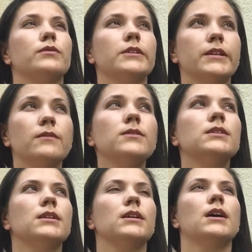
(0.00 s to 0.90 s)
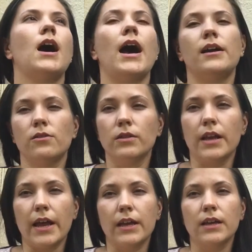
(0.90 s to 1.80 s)
sleeves, I don't
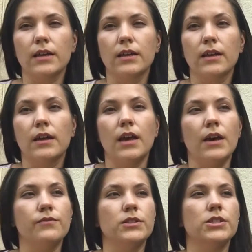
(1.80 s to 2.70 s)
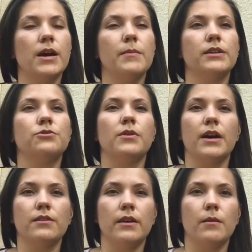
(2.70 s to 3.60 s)
like. Every time I
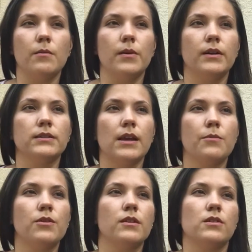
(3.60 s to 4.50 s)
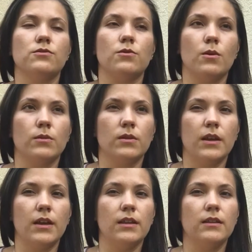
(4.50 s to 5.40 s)
try them, something is wrong,
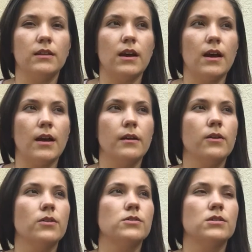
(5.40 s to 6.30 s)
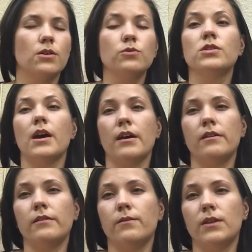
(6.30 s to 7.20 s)
and I got so
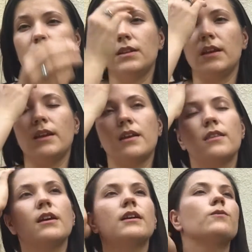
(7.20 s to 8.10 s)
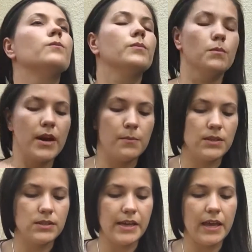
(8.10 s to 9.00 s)
tired of it. And I think my
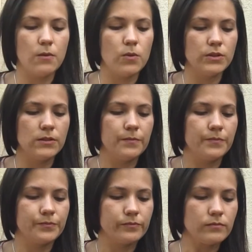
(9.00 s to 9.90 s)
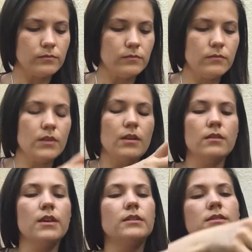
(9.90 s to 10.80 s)
mistake was
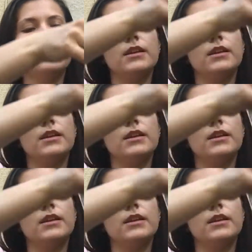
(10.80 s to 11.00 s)
that,